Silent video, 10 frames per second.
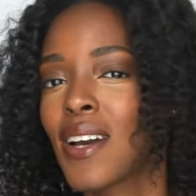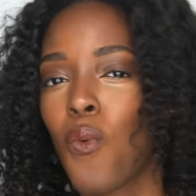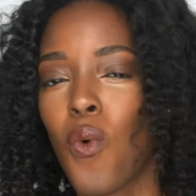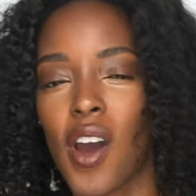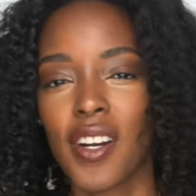
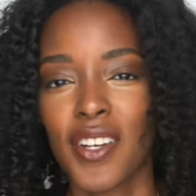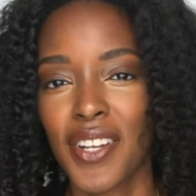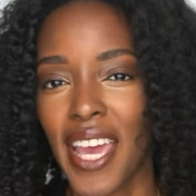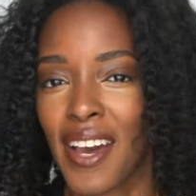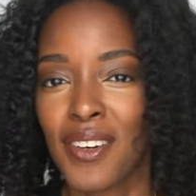water
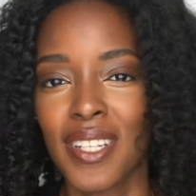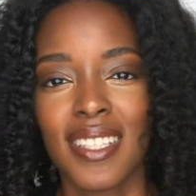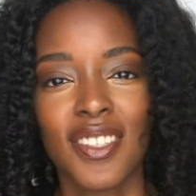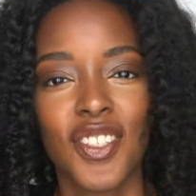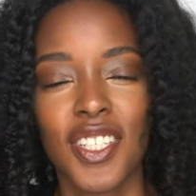down in
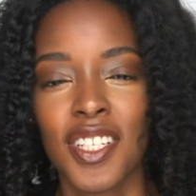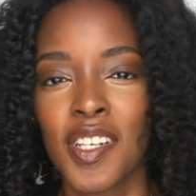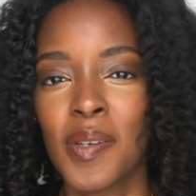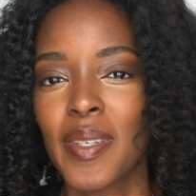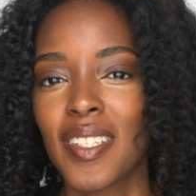the
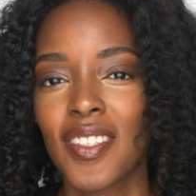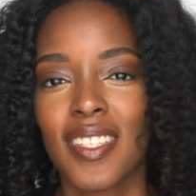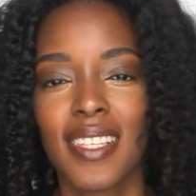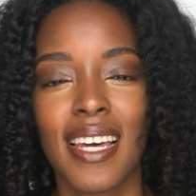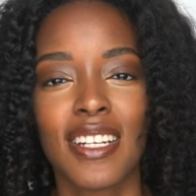gym, it's
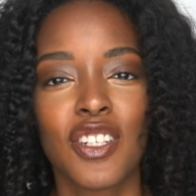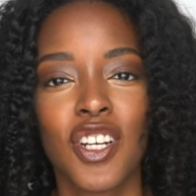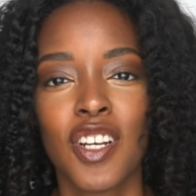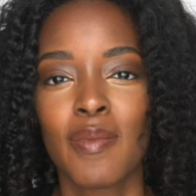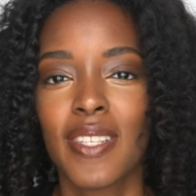just a lot of
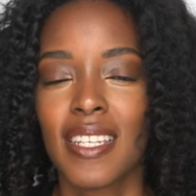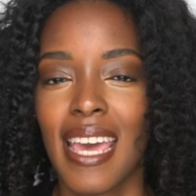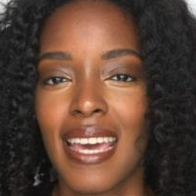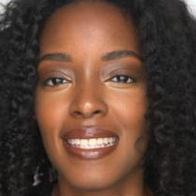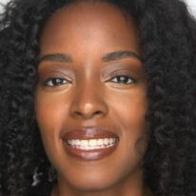germs and
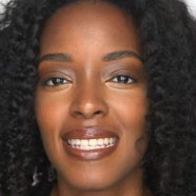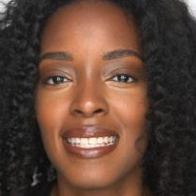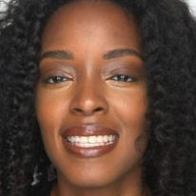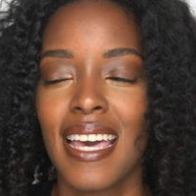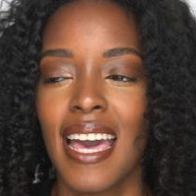
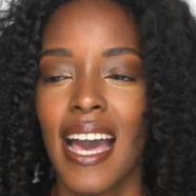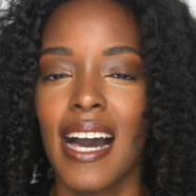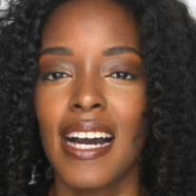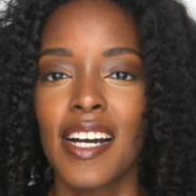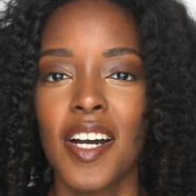nasties.
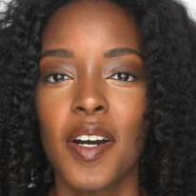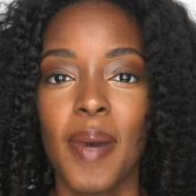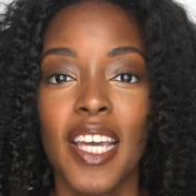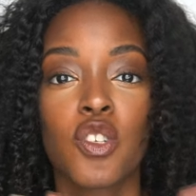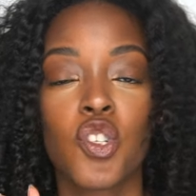Um,
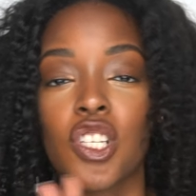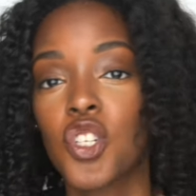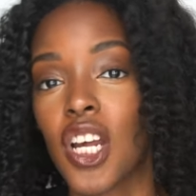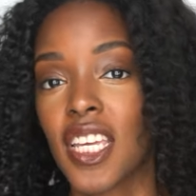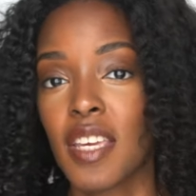I usually
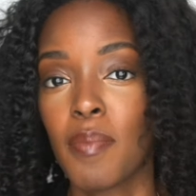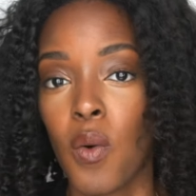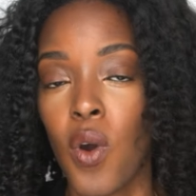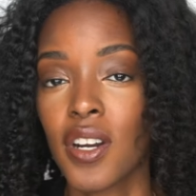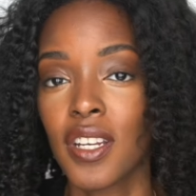try to keep my
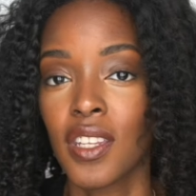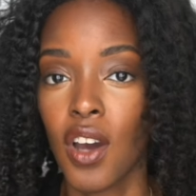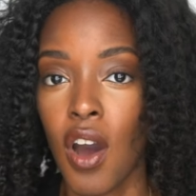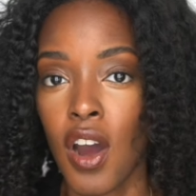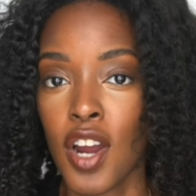water in the
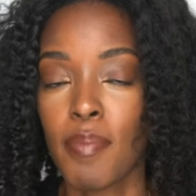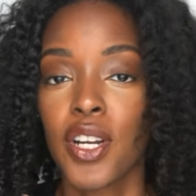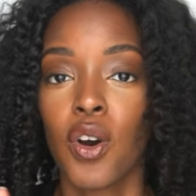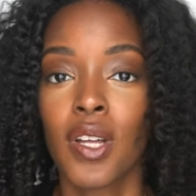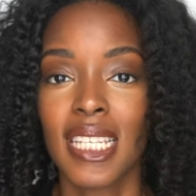car,
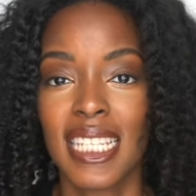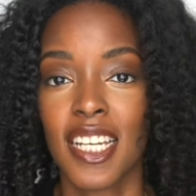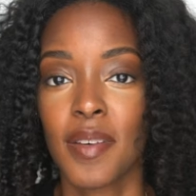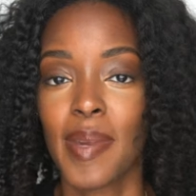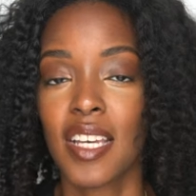but on the
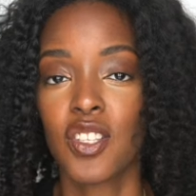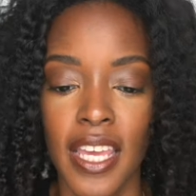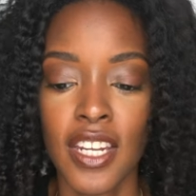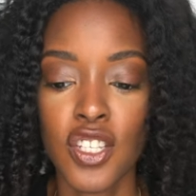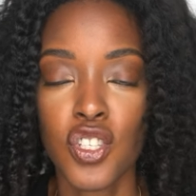StairMaster,
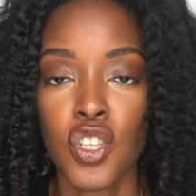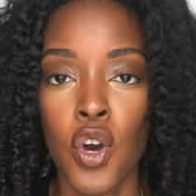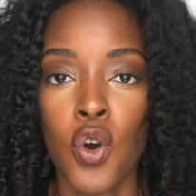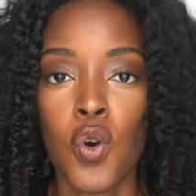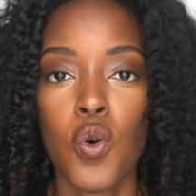it is
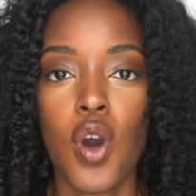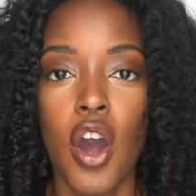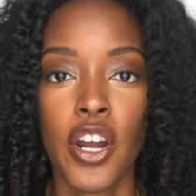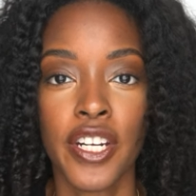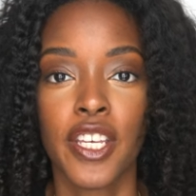so
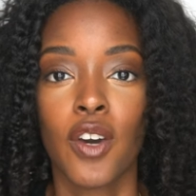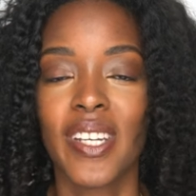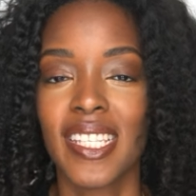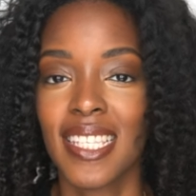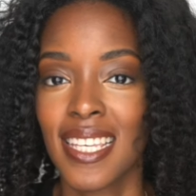cardio
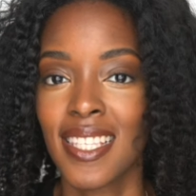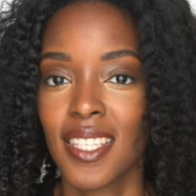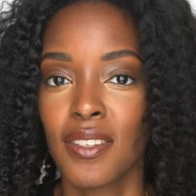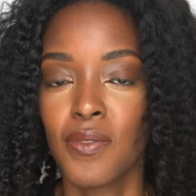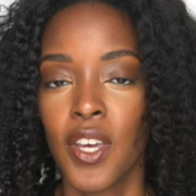
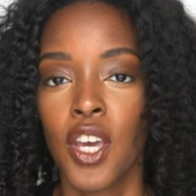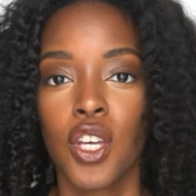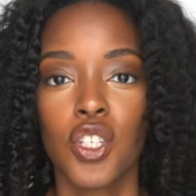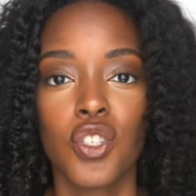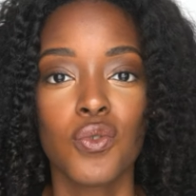intensive.
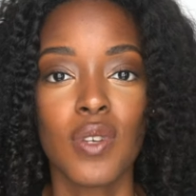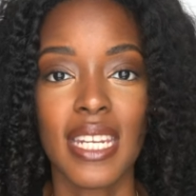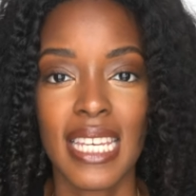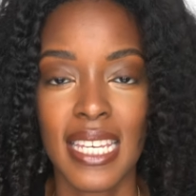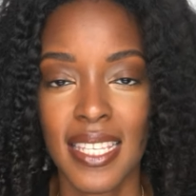You
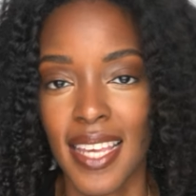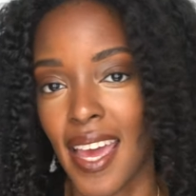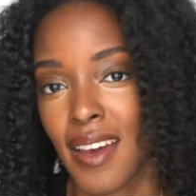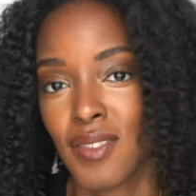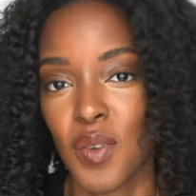need to
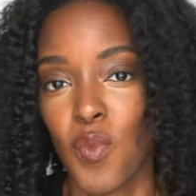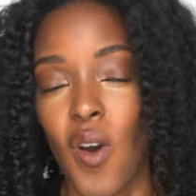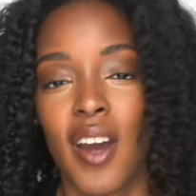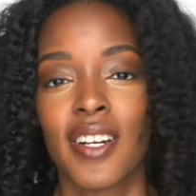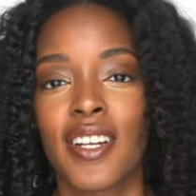have some
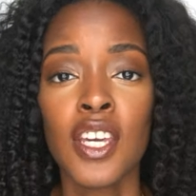water